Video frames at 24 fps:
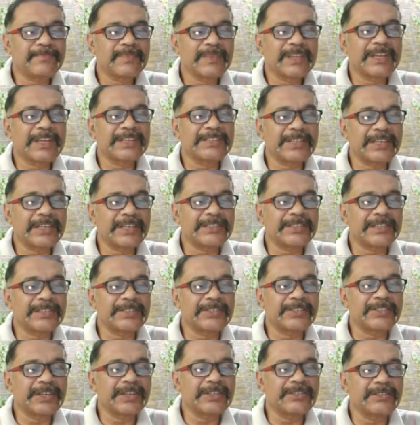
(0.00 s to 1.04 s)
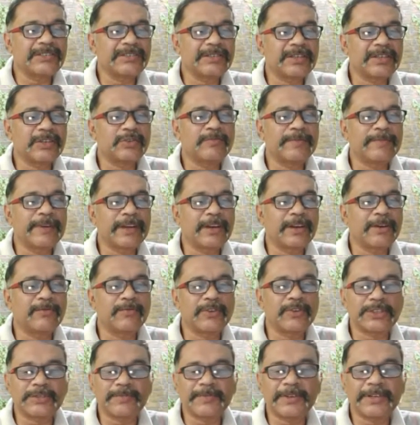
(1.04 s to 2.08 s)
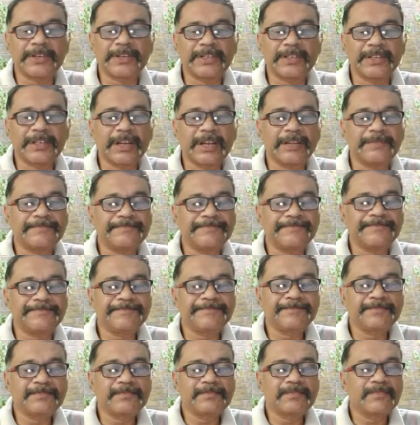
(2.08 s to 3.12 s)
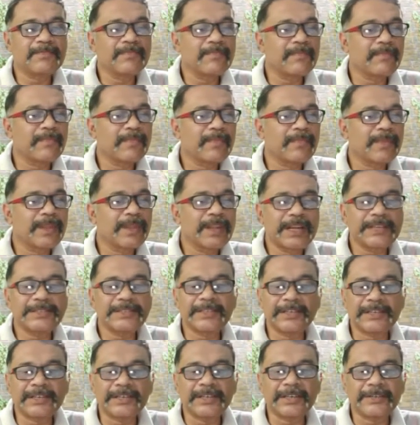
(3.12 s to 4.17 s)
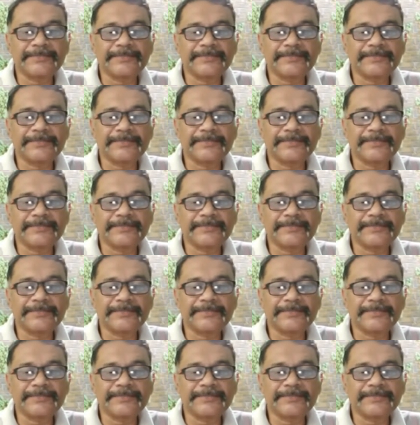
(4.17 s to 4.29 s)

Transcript: gaseous exchange, removal of waste material, etc.